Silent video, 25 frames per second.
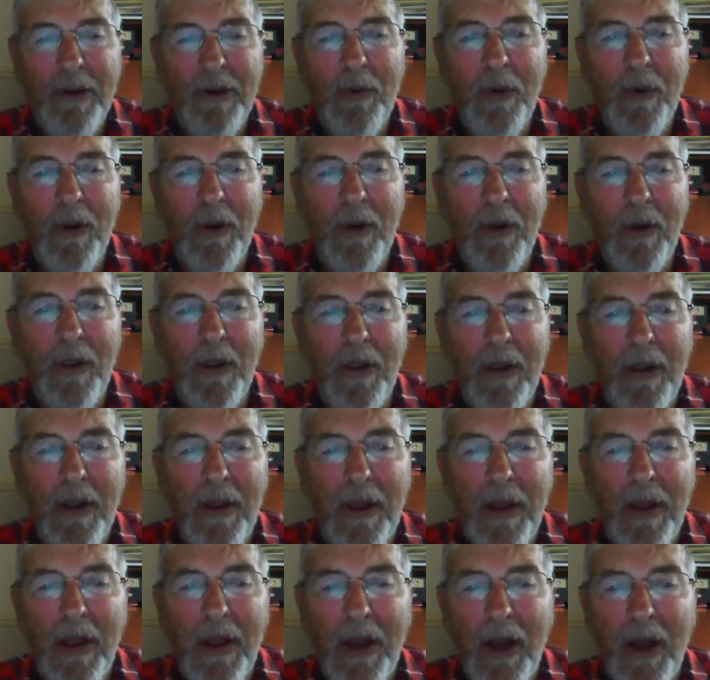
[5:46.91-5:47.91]
well
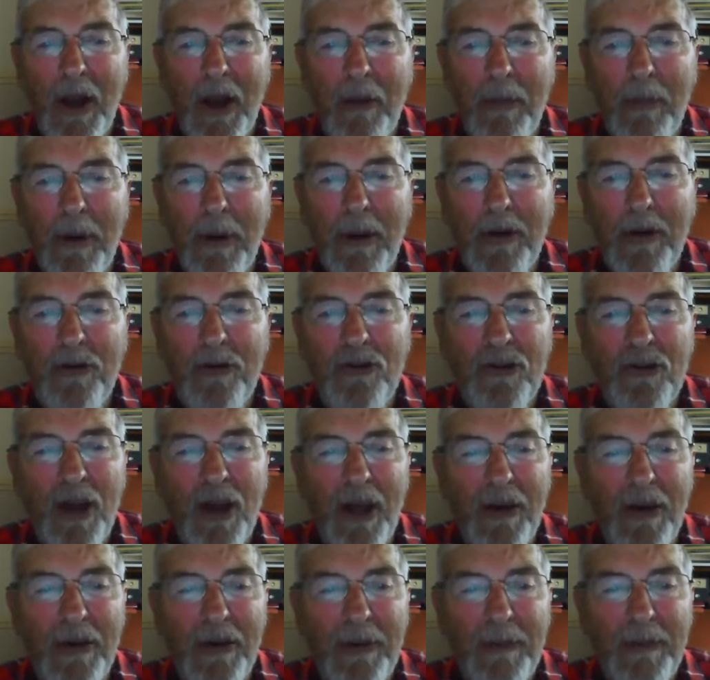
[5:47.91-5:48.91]
open and
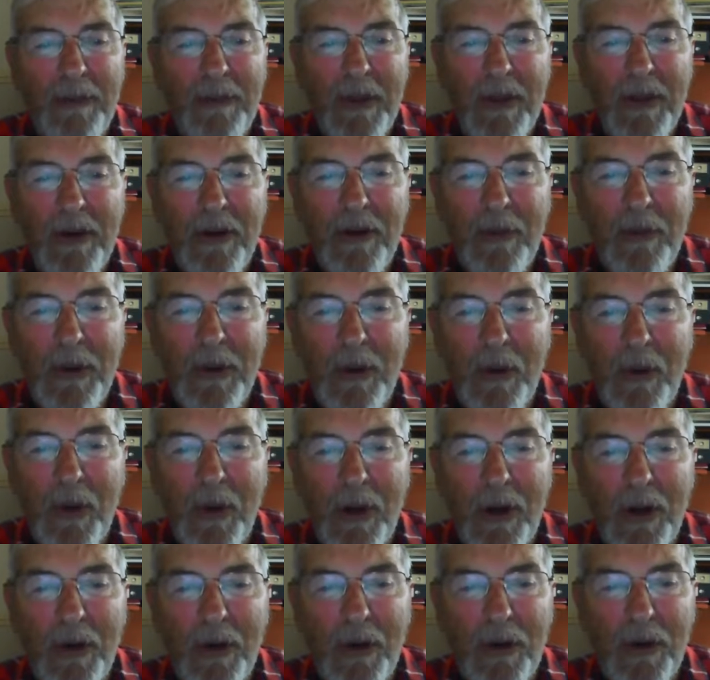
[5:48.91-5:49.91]
shut, to be
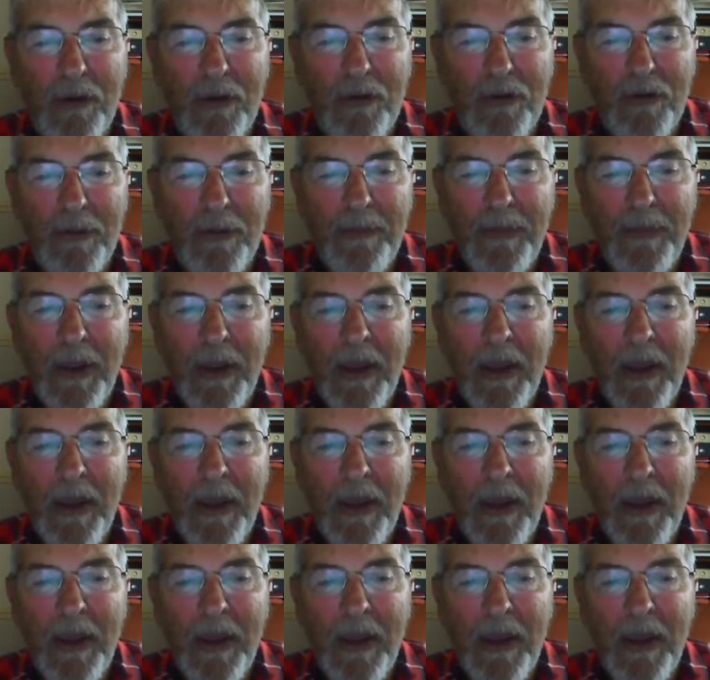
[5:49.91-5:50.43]
quite honest.